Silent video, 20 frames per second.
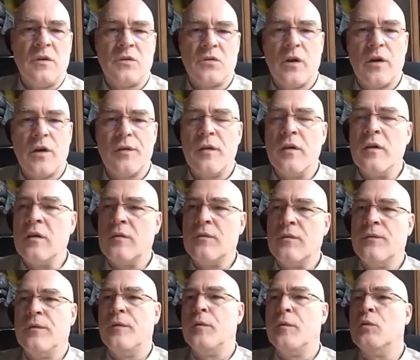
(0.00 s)
So I think
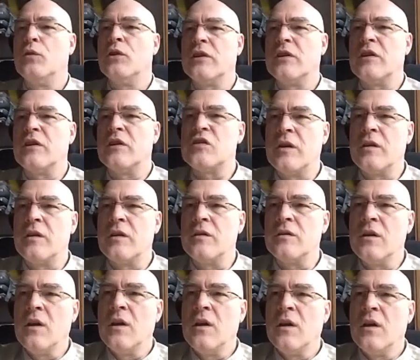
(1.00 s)
if you want to understand
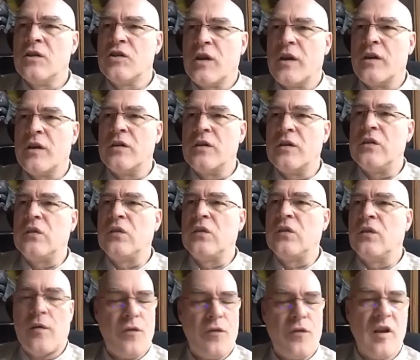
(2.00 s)
Chinese
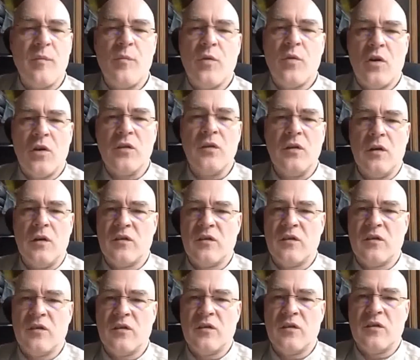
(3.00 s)
Africa policy, it's
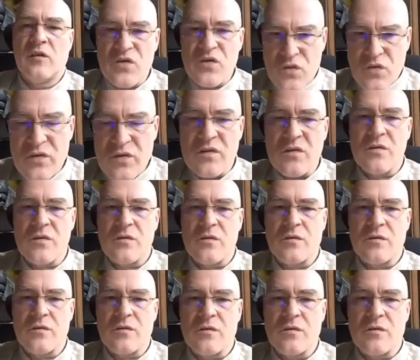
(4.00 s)
about resources.